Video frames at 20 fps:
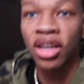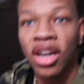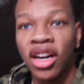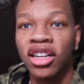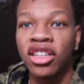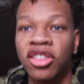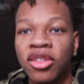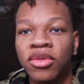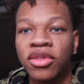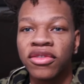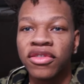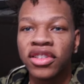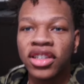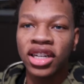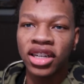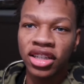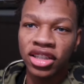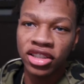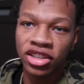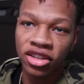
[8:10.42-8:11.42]
I just almost
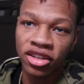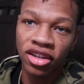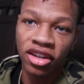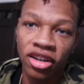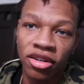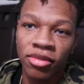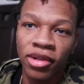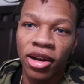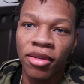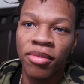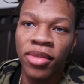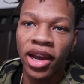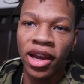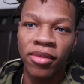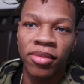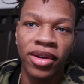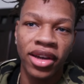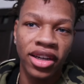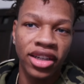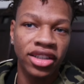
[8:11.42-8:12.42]
forgot to show y'all my
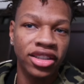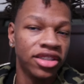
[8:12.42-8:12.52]
backpack,